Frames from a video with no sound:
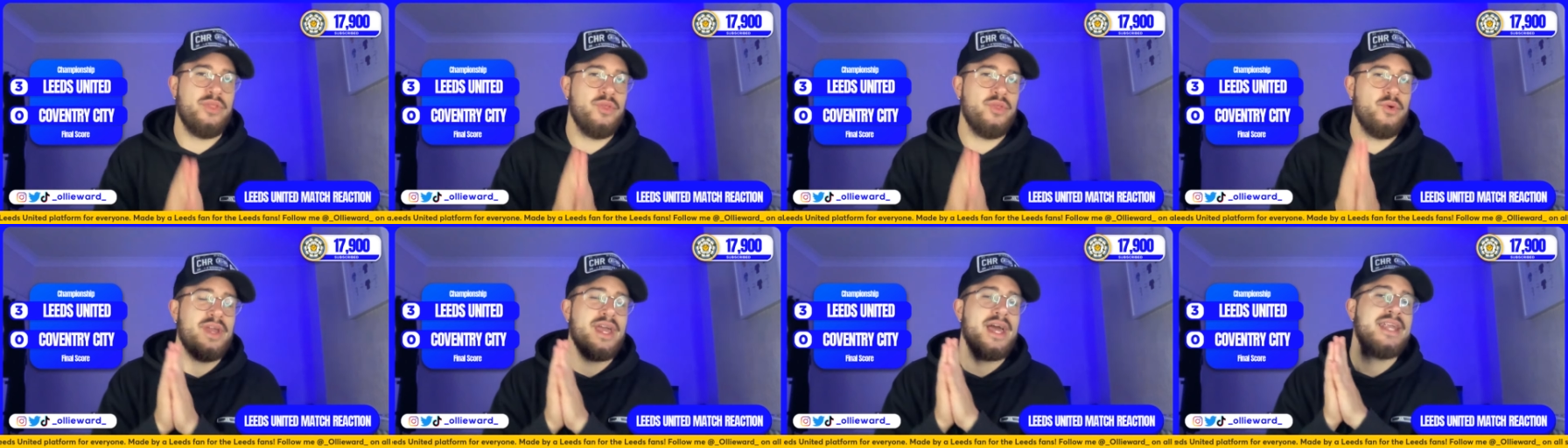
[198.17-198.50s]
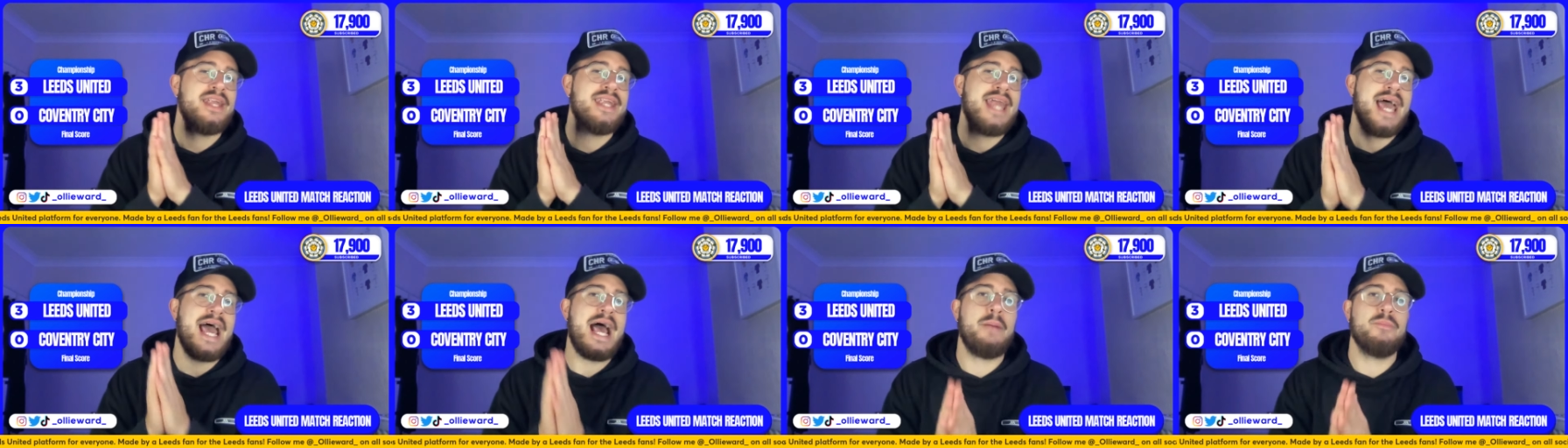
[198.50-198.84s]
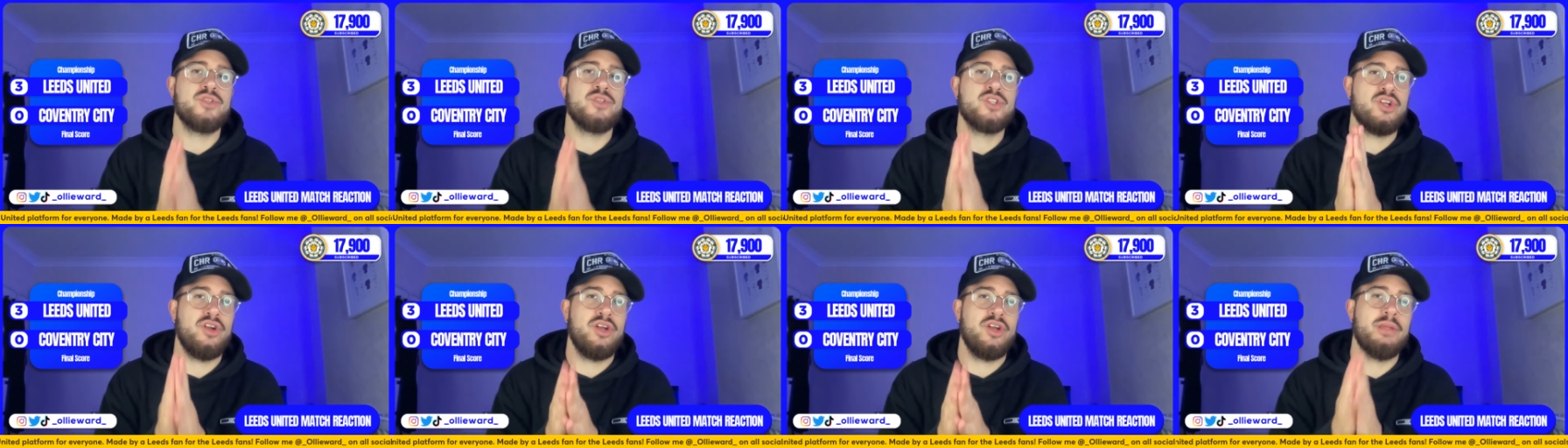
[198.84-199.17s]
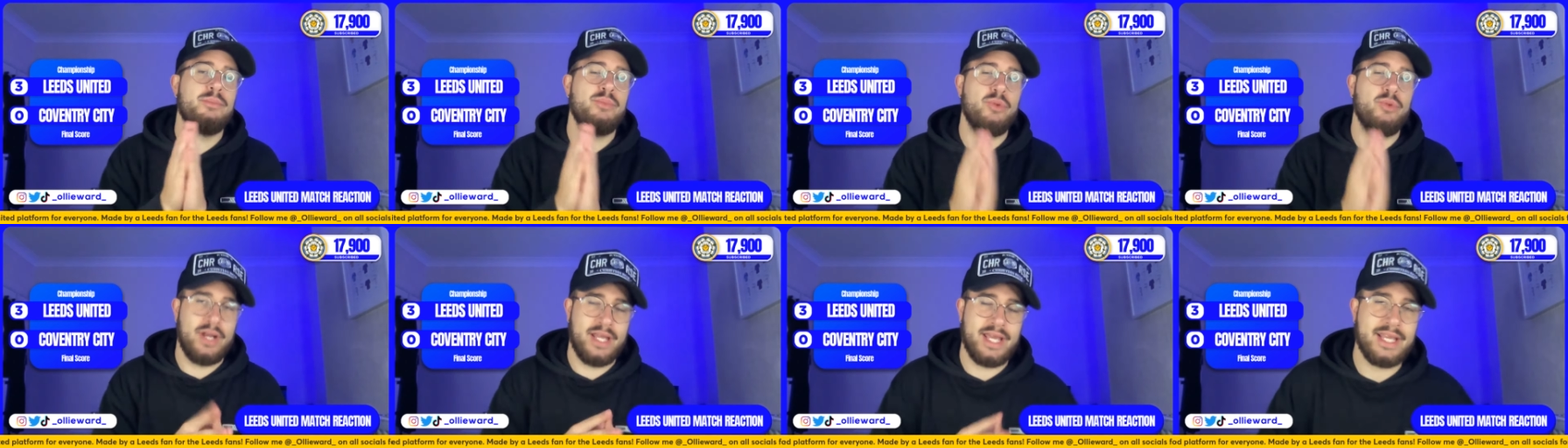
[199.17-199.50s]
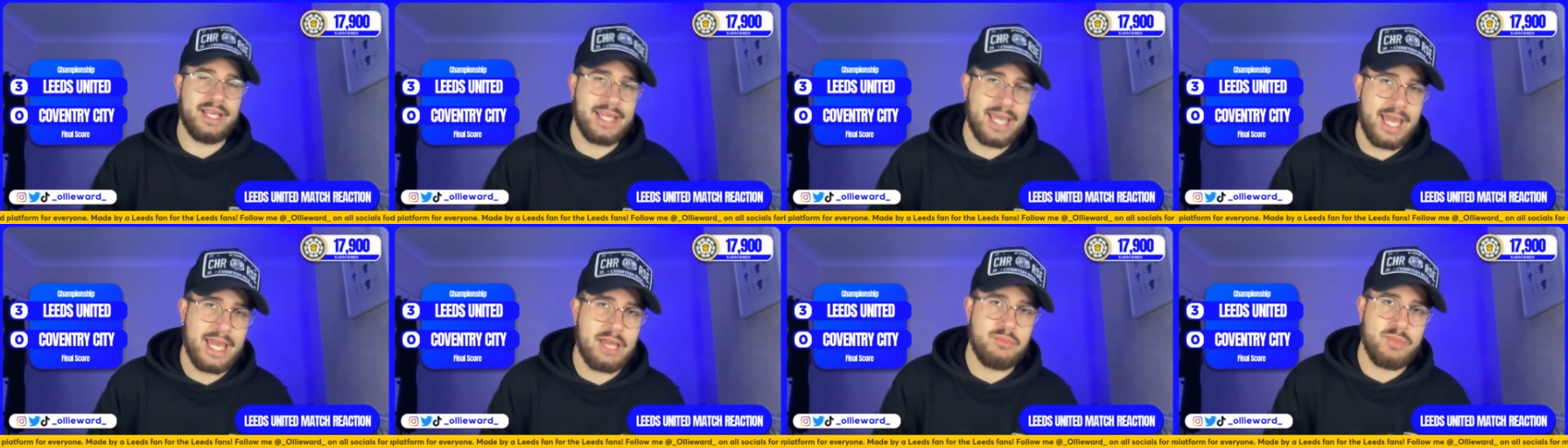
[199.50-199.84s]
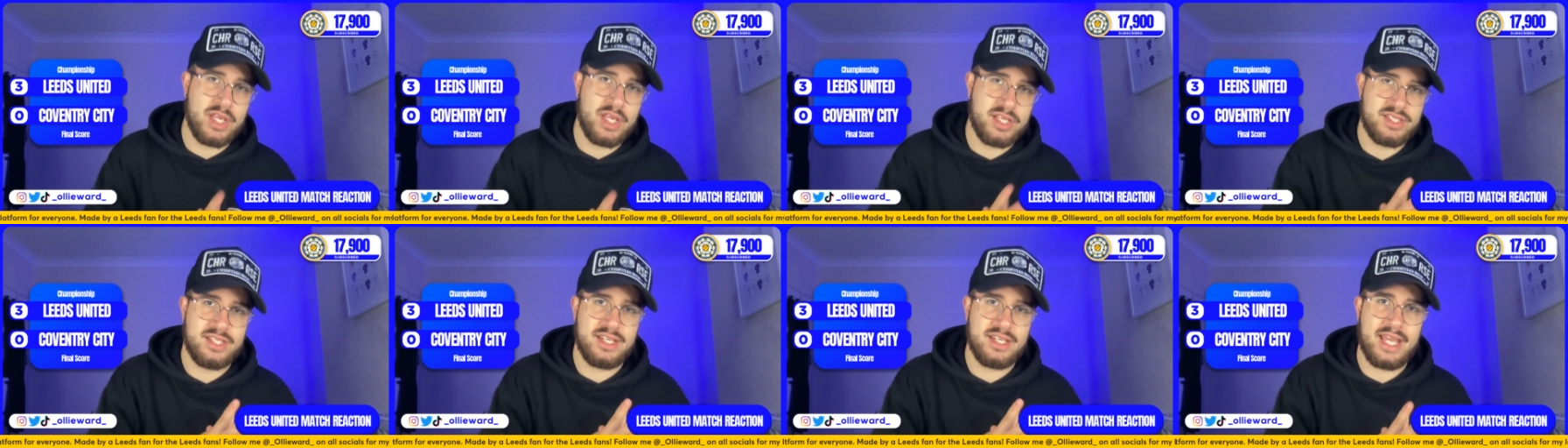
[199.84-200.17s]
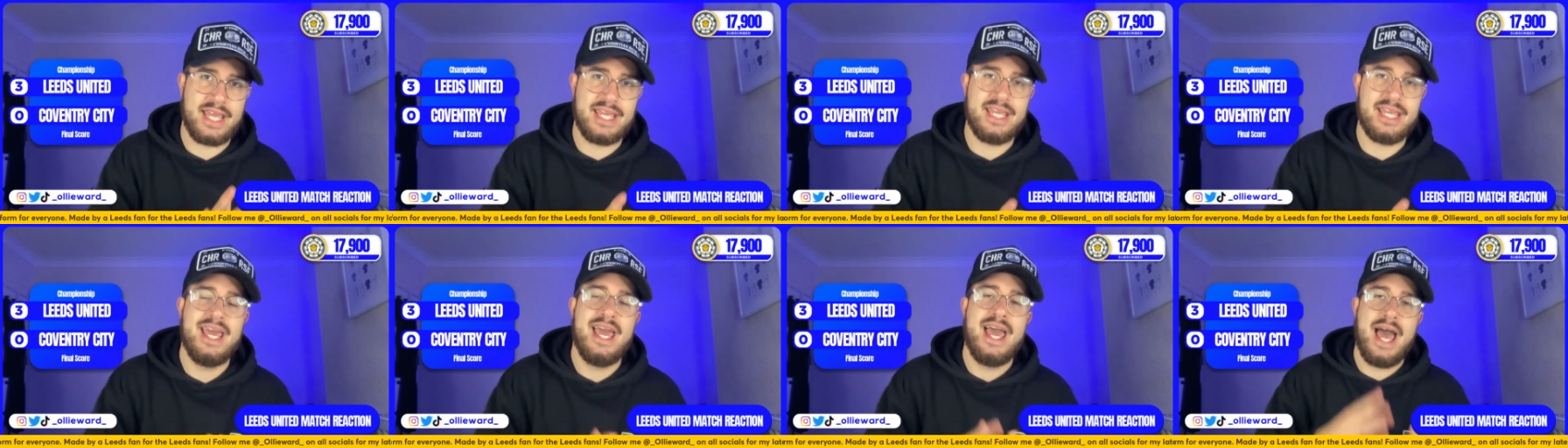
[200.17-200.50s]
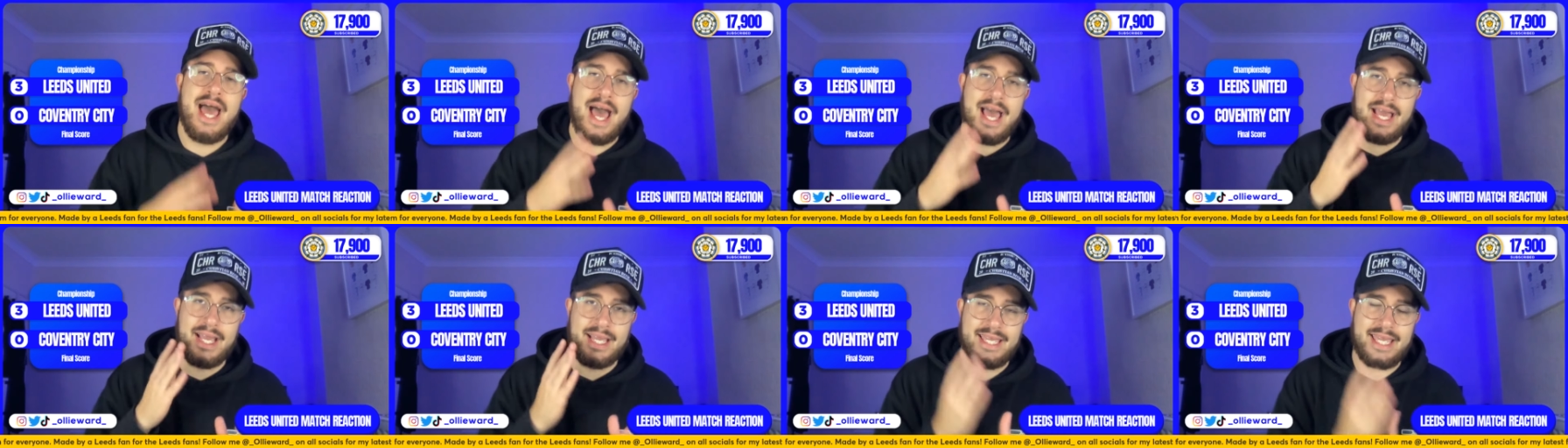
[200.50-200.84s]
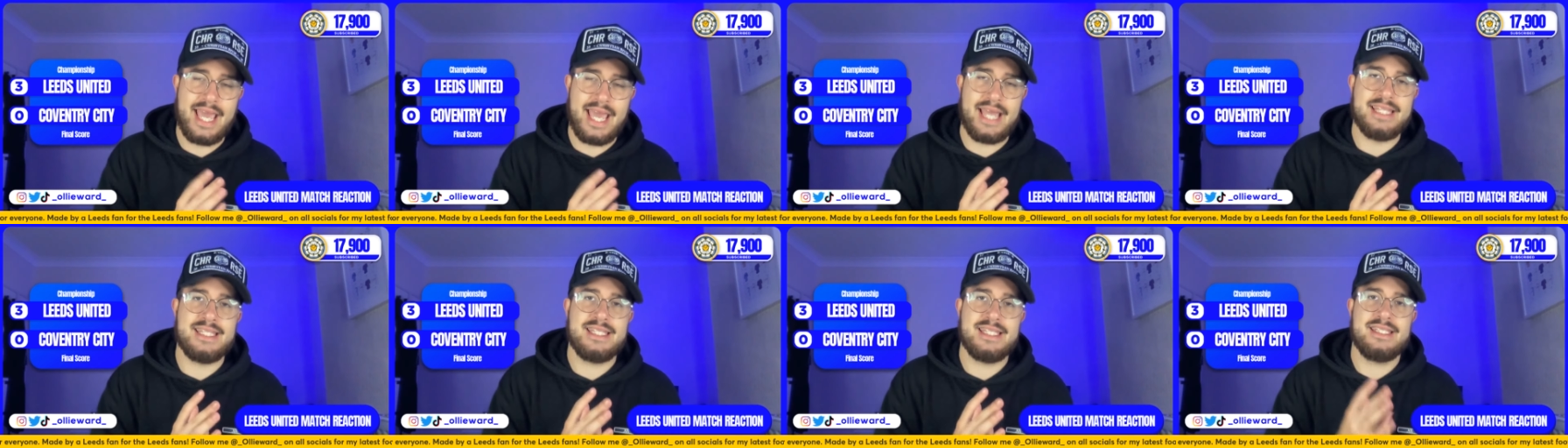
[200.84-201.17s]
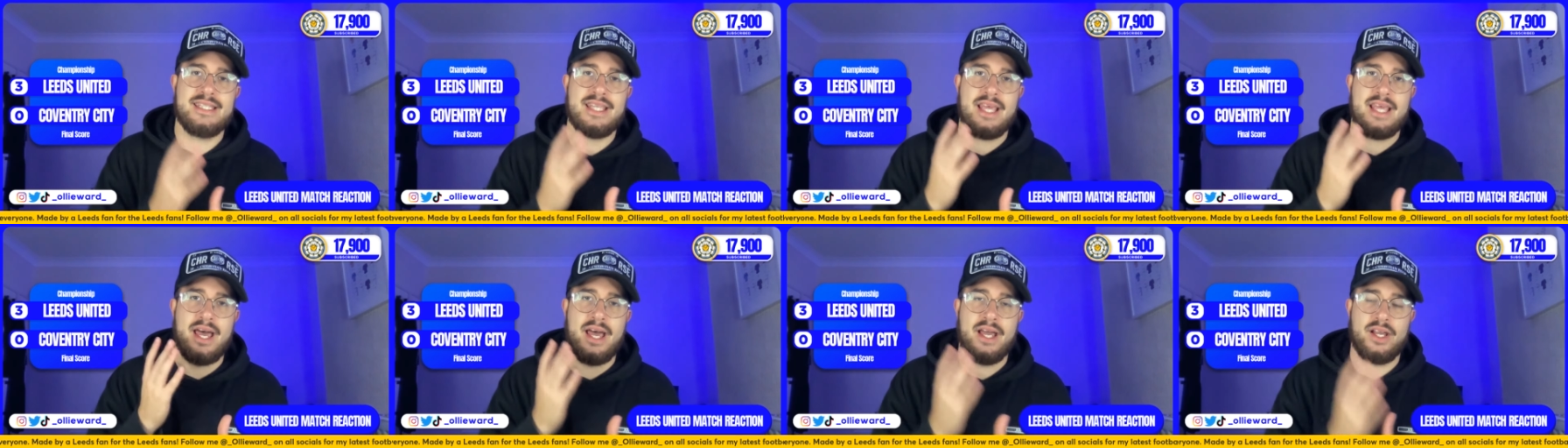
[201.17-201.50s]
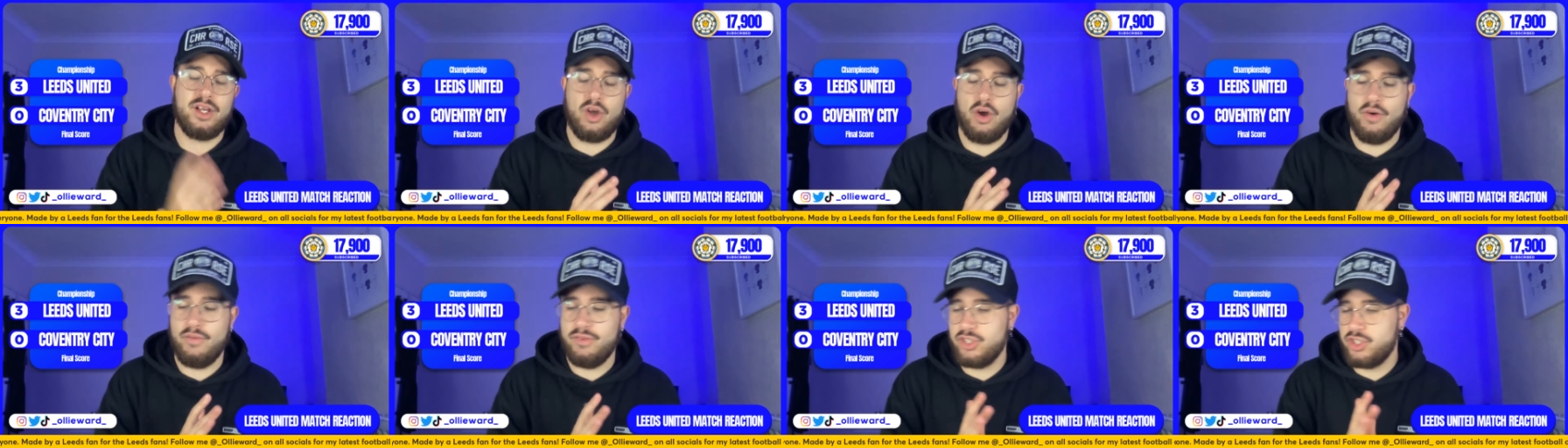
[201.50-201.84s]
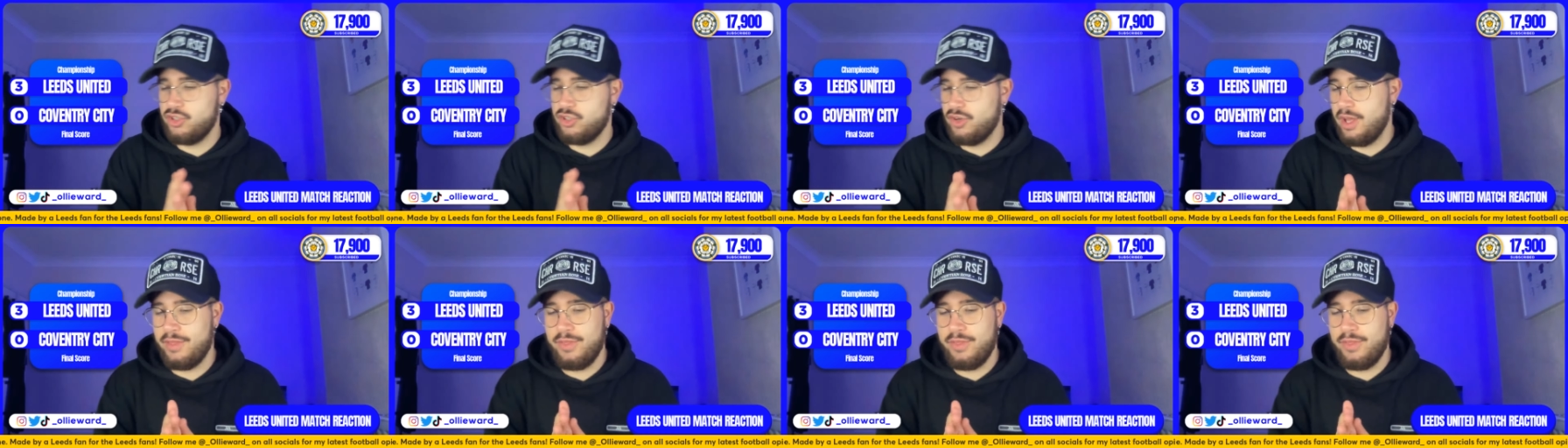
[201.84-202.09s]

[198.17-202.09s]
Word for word: I thought he had an absolutely brilliant game yesterday against uh, Coventry.